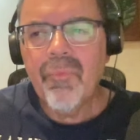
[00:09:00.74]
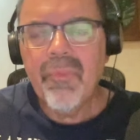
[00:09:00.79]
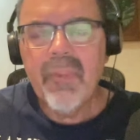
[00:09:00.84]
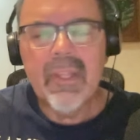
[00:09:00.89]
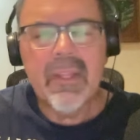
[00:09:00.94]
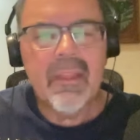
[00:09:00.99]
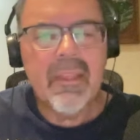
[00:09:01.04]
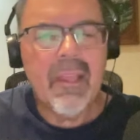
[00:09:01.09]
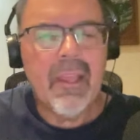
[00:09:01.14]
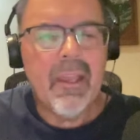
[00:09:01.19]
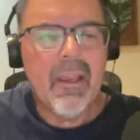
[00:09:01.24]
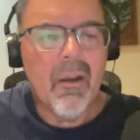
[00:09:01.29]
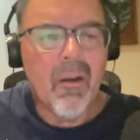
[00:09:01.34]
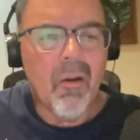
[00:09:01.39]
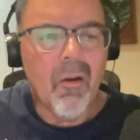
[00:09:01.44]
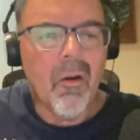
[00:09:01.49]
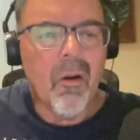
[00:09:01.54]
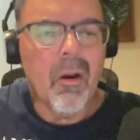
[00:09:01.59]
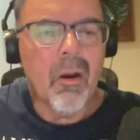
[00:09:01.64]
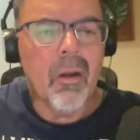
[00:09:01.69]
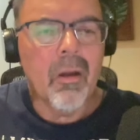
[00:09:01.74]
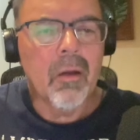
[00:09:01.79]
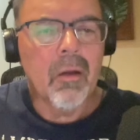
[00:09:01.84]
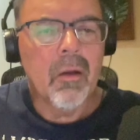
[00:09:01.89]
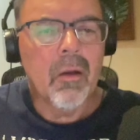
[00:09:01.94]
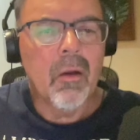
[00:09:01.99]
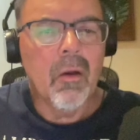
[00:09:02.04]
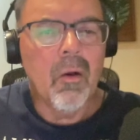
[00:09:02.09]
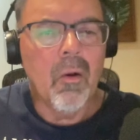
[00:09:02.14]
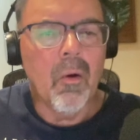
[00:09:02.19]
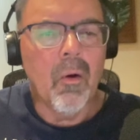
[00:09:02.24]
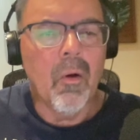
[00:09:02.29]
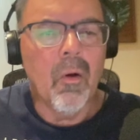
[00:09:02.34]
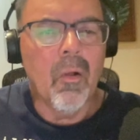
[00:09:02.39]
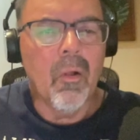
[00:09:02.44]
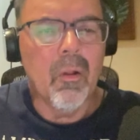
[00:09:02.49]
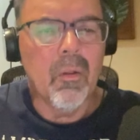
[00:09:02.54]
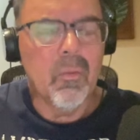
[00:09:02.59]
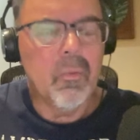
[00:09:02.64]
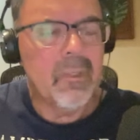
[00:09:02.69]
that they are
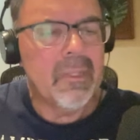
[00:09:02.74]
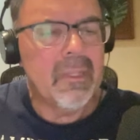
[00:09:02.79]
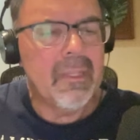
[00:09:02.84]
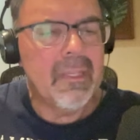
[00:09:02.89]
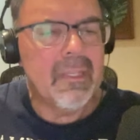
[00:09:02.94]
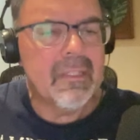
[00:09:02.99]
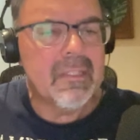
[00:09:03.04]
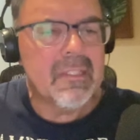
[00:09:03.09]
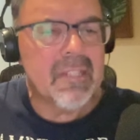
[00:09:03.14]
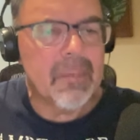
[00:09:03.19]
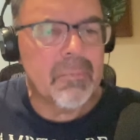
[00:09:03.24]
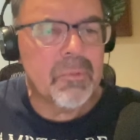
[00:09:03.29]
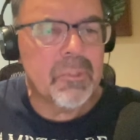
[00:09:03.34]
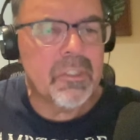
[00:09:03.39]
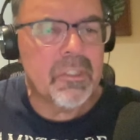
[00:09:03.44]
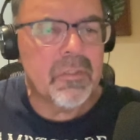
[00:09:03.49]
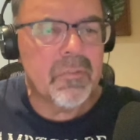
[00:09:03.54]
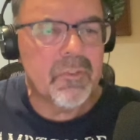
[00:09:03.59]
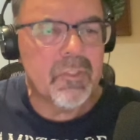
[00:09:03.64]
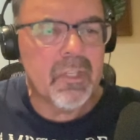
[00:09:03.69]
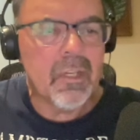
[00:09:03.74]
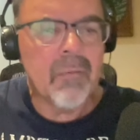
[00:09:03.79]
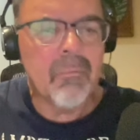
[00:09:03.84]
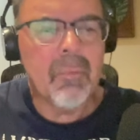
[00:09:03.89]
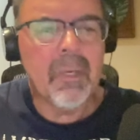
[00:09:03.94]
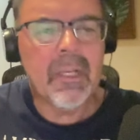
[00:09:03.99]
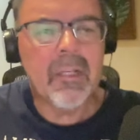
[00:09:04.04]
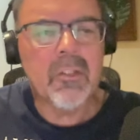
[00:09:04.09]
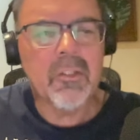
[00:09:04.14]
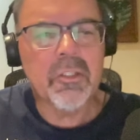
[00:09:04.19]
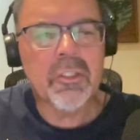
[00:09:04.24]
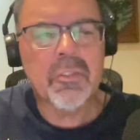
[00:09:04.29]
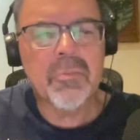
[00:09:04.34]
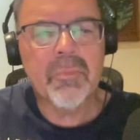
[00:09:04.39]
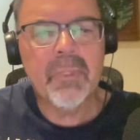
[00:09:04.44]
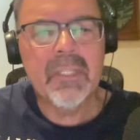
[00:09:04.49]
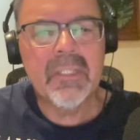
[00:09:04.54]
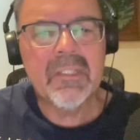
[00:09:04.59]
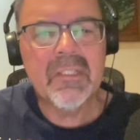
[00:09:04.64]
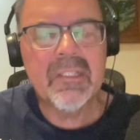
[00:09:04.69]
all, with the exception of John Michael
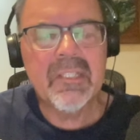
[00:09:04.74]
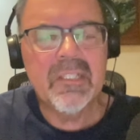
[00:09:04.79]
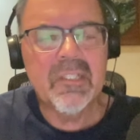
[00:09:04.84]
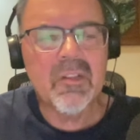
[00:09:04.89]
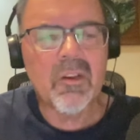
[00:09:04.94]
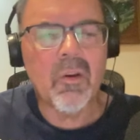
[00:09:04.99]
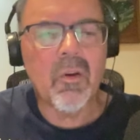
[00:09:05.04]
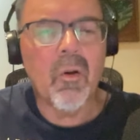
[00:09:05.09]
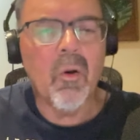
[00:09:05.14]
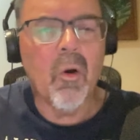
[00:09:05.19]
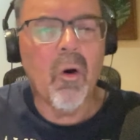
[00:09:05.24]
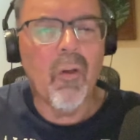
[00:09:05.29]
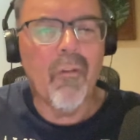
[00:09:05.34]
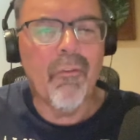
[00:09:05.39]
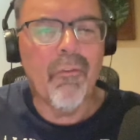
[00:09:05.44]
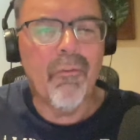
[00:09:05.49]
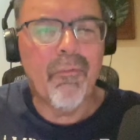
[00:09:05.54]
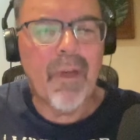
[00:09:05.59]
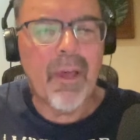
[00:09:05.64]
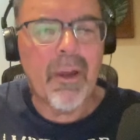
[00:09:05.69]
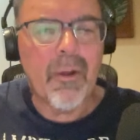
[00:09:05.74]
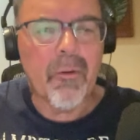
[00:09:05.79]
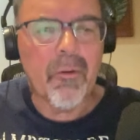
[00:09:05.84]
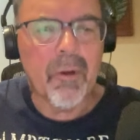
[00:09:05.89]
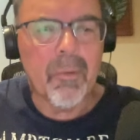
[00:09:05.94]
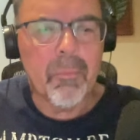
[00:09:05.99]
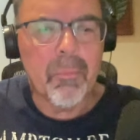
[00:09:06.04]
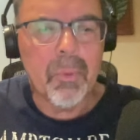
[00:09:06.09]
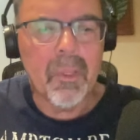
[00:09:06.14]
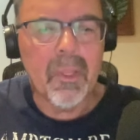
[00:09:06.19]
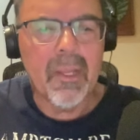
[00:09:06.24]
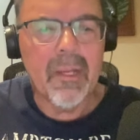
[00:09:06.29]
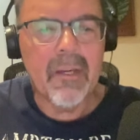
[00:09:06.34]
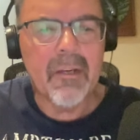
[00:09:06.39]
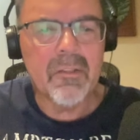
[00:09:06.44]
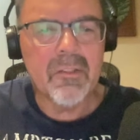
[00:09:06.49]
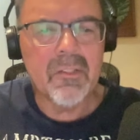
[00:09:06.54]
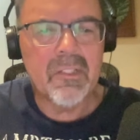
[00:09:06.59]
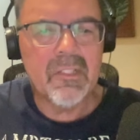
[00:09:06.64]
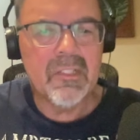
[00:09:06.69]
Schmitz, these are all veteran
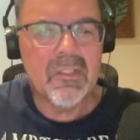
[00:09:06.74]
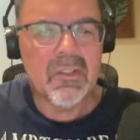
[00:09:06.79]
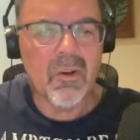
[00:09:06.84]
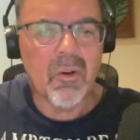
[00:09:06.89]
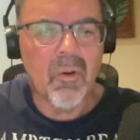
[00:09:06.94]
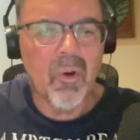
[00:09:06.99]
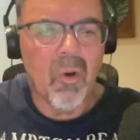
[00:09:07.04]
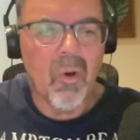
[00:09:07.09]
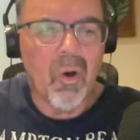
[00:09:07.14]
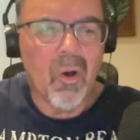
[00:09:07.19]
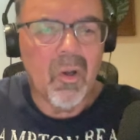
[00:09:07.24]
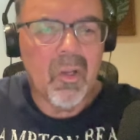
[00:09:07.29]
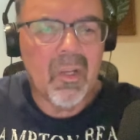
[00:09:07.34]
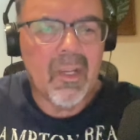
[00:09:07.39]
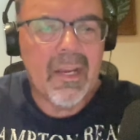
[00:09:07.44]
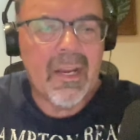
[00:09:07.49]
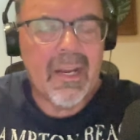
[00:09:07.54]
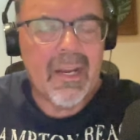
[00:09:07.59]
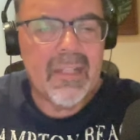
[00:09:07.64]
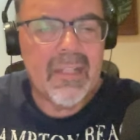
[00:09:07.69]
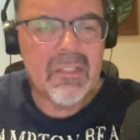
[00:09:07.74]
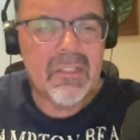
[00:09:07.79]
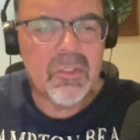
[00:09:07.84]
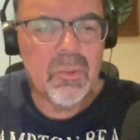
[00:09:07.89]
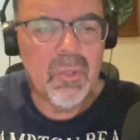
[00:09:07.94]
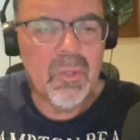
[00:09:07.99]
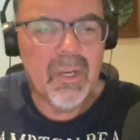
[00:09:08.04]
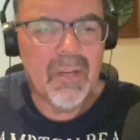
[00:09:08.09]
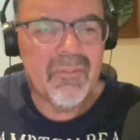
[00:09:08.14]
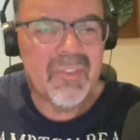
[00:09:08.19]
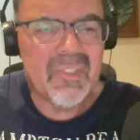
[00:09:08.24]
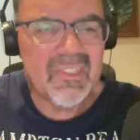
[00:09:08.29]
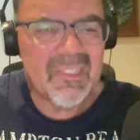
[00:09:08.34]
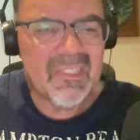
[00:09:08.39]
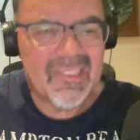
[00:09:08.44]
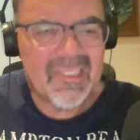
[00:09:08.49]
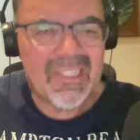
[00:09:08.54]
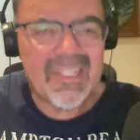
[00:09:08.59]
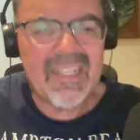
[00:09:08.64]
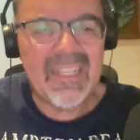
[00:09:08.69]
players. These are all guys who have
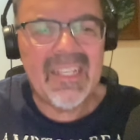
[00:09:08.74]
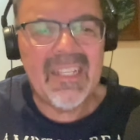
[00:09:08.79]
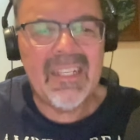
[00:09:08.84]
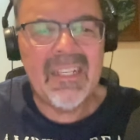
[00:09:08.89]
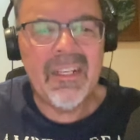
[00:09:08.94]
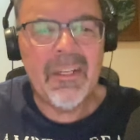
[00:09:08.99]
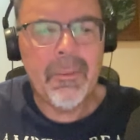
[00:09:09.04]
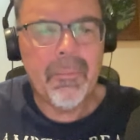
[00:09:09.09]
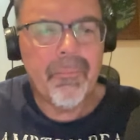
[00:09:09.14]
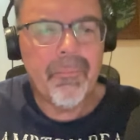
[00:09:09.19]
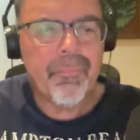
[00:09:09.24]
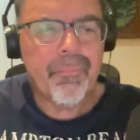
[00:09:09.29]
seen,